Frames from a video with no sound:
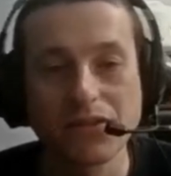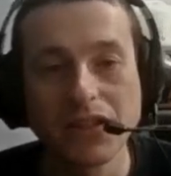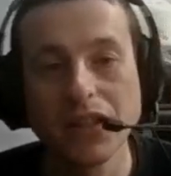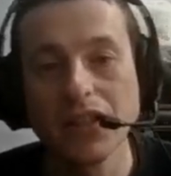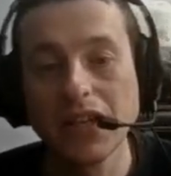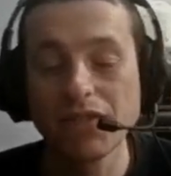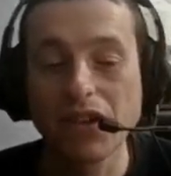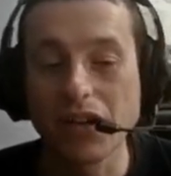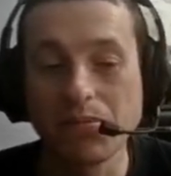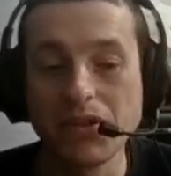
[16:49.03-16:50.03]
And if
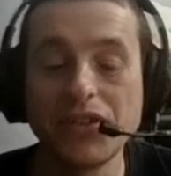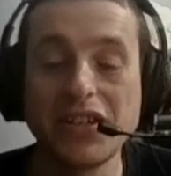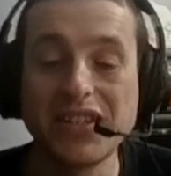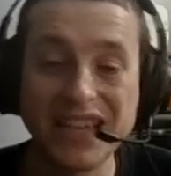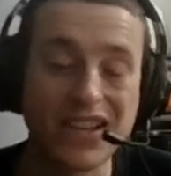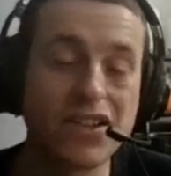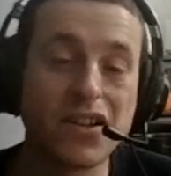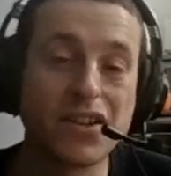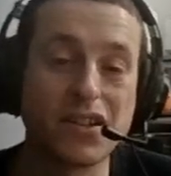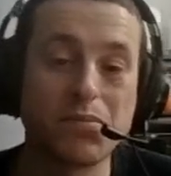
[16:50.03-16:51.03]
our abilities get
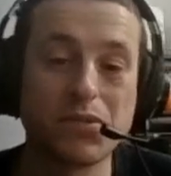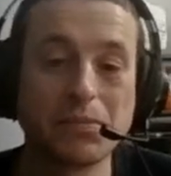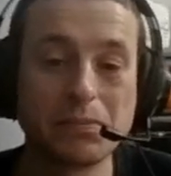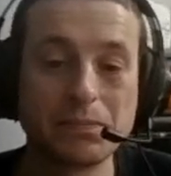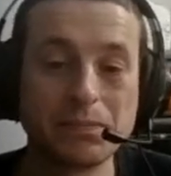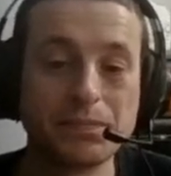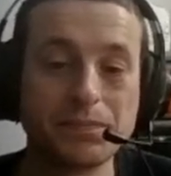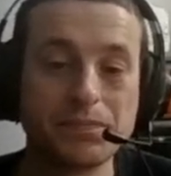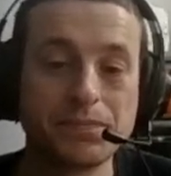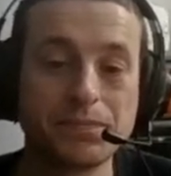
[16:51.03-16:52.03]
caught up,
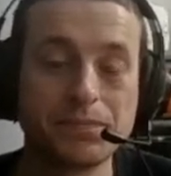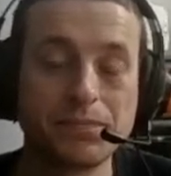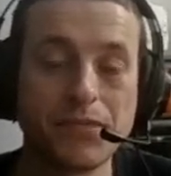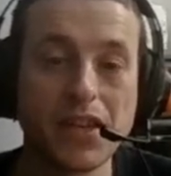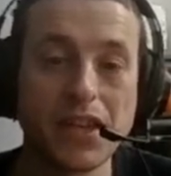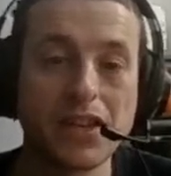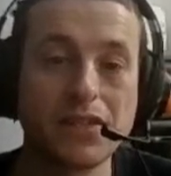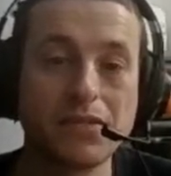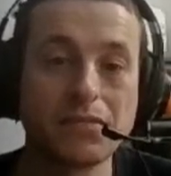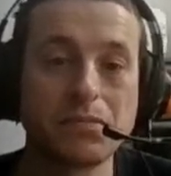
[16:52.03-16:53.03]

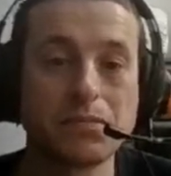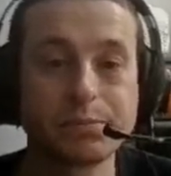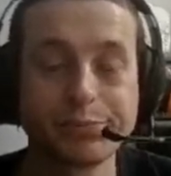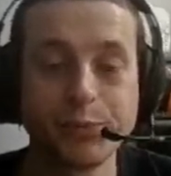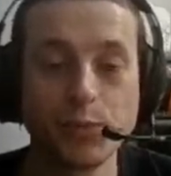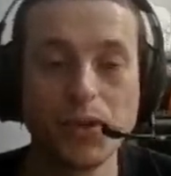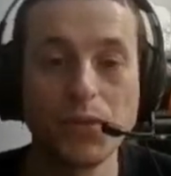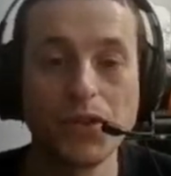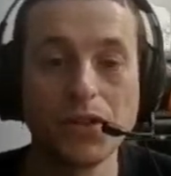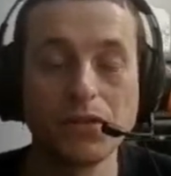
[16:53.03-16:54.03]
then we
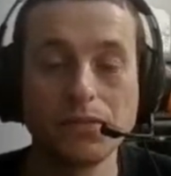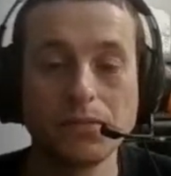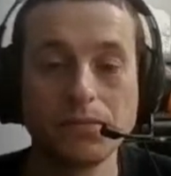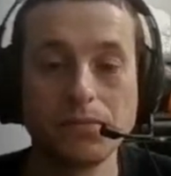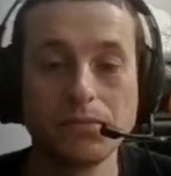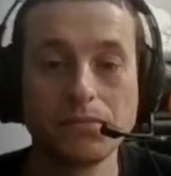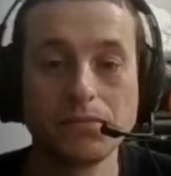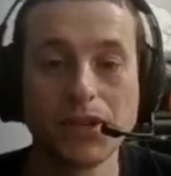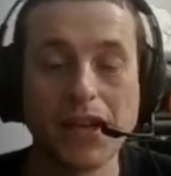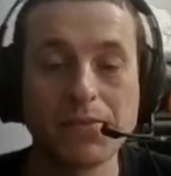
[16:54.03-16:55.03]
will
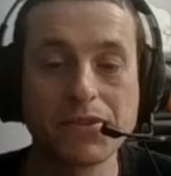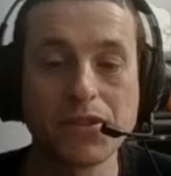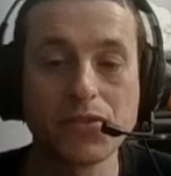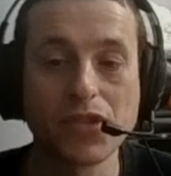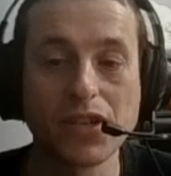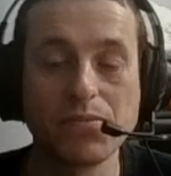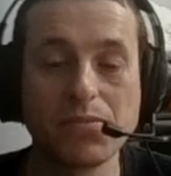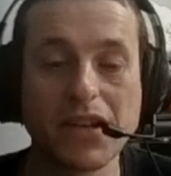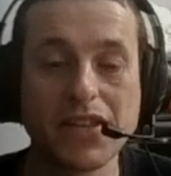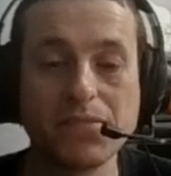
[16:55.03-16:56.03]
perhaps go try to
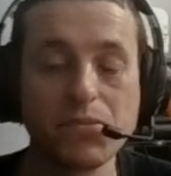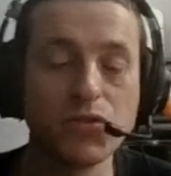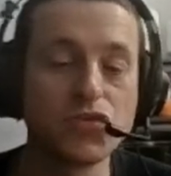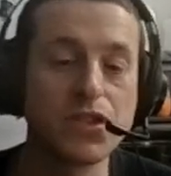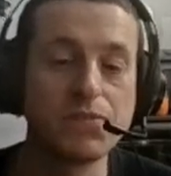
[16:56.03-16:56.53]
buy some bone